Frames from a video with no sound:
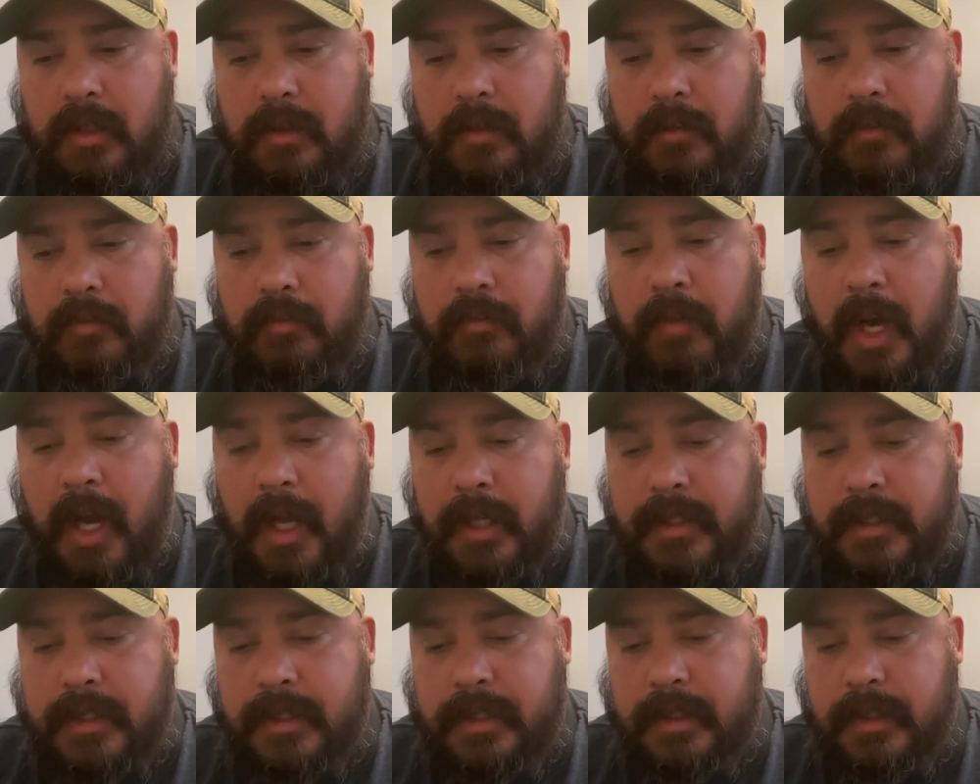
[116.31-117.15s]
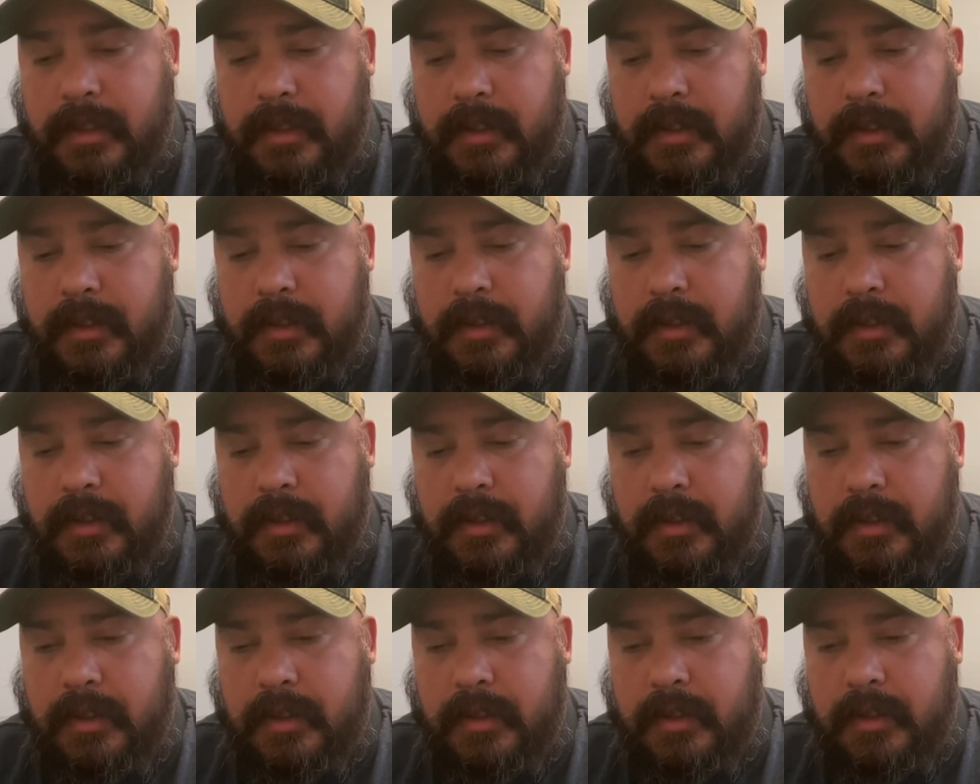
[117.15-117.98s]
but
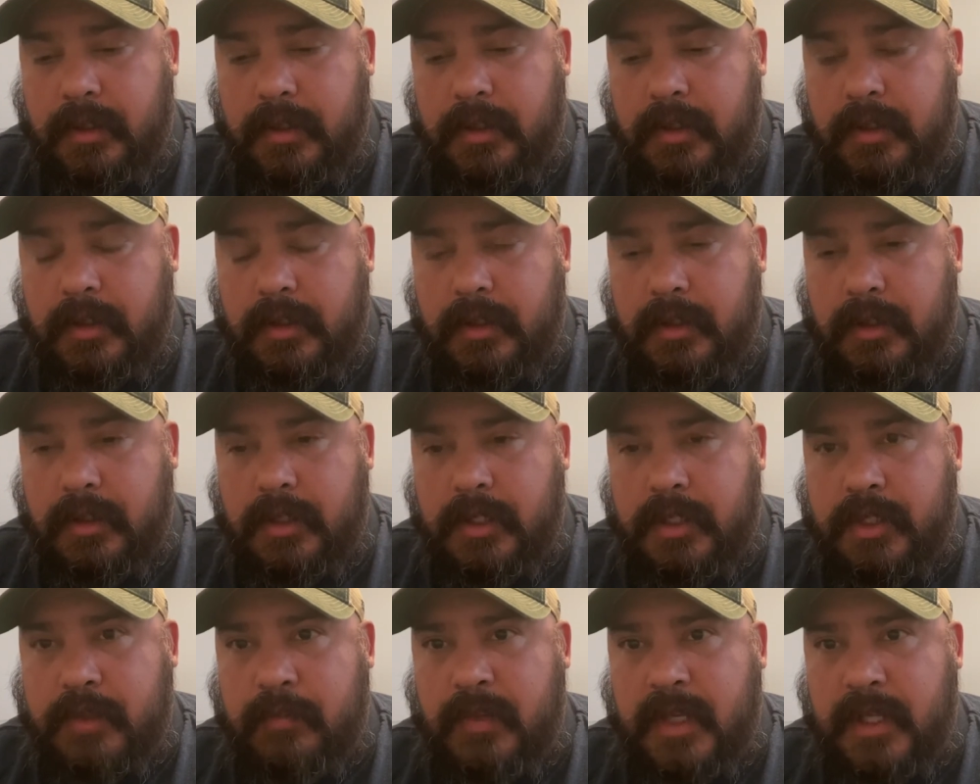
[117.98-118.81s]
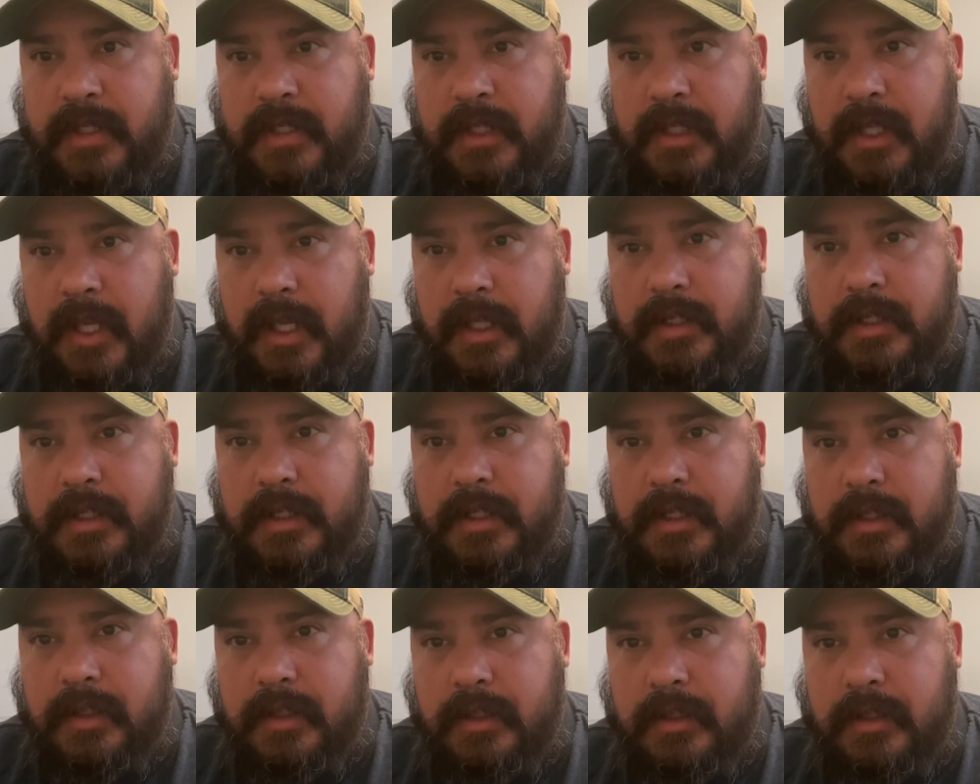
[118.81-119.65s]
the
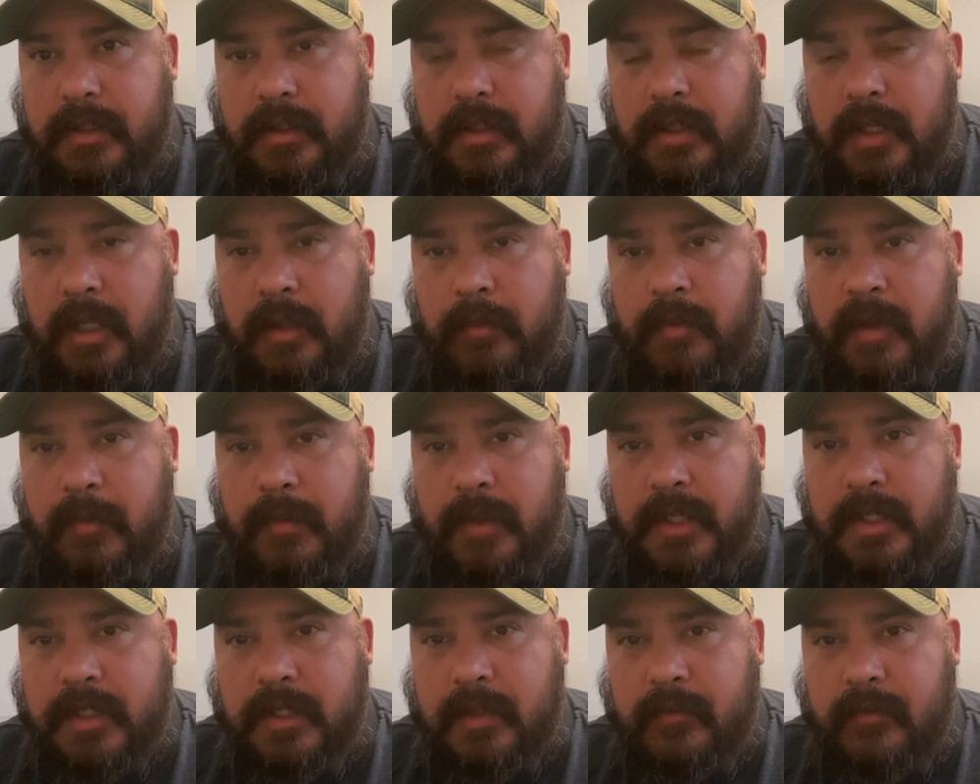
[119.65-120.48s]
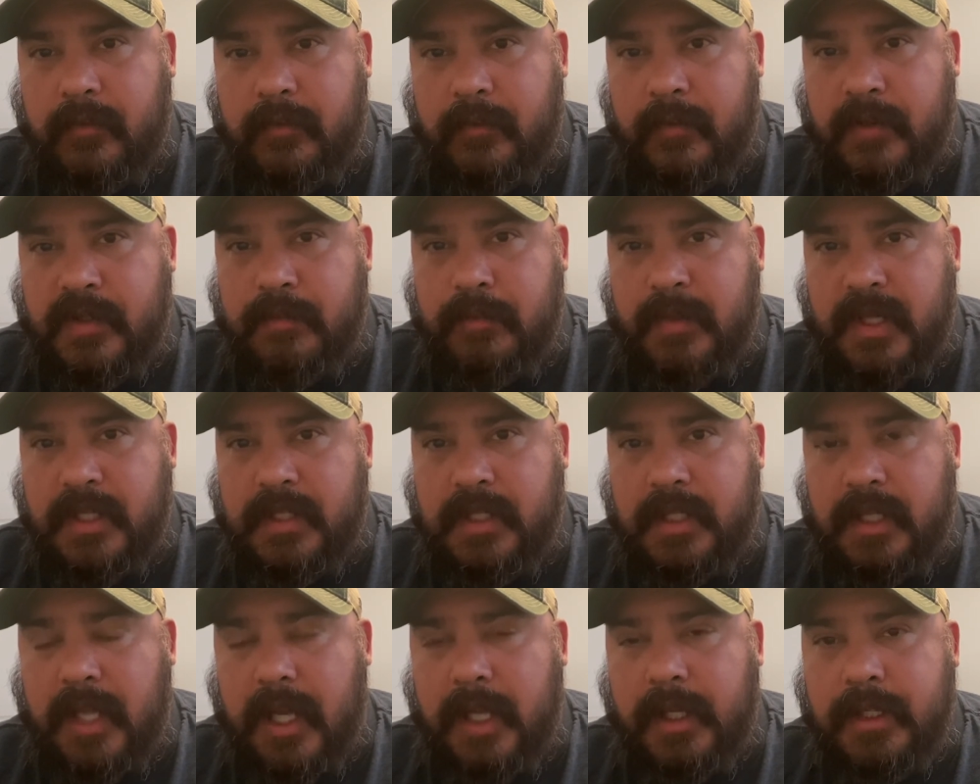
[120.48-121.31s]
Spencerites and the people that suffer from
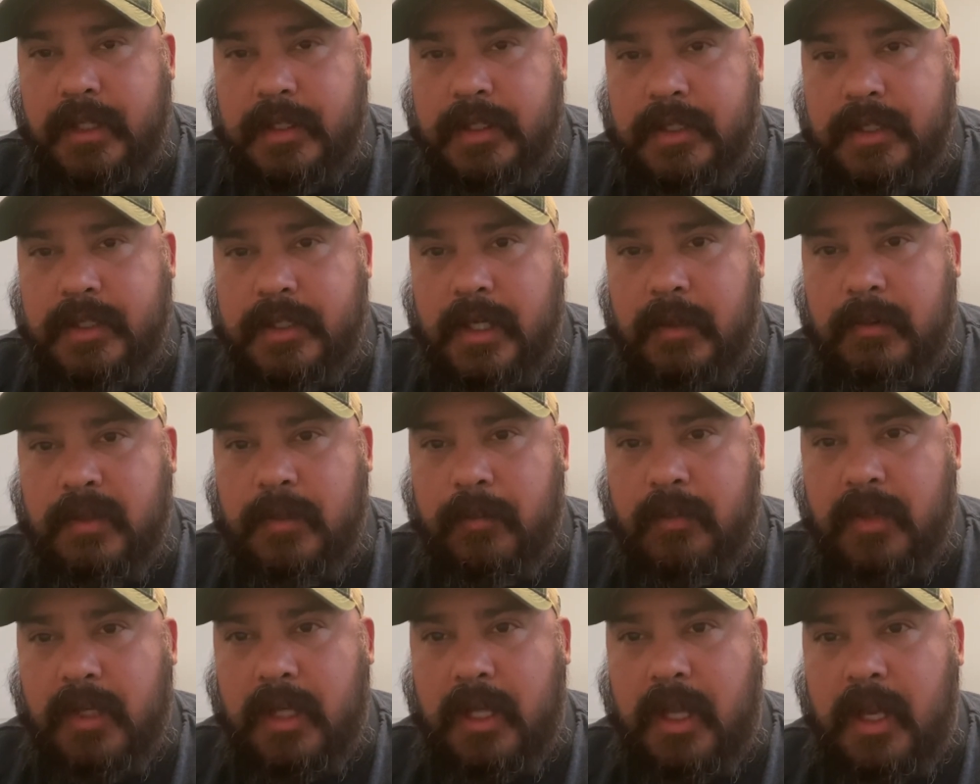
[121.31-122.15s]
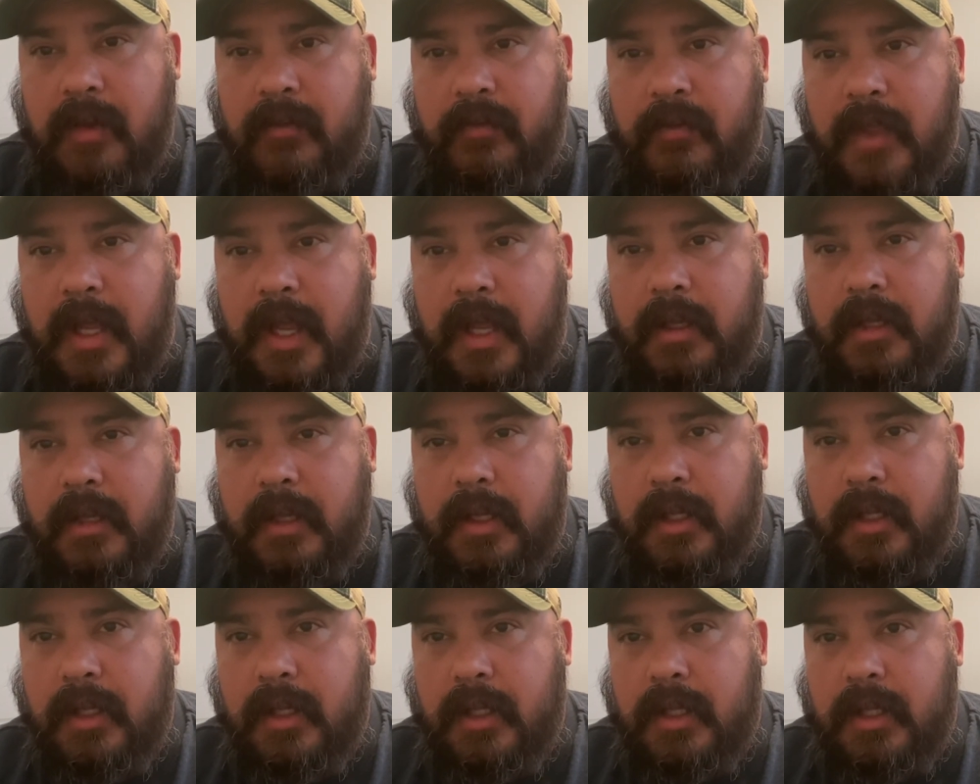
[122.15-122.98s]
Spenceritis seem to believe that
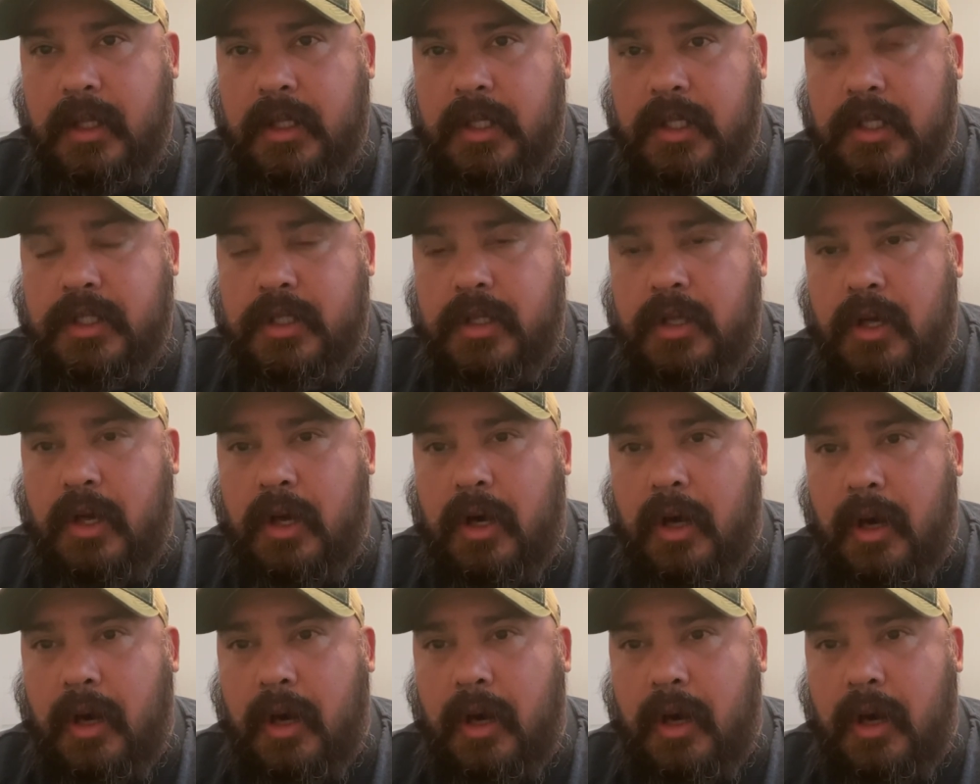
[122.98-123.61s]
this car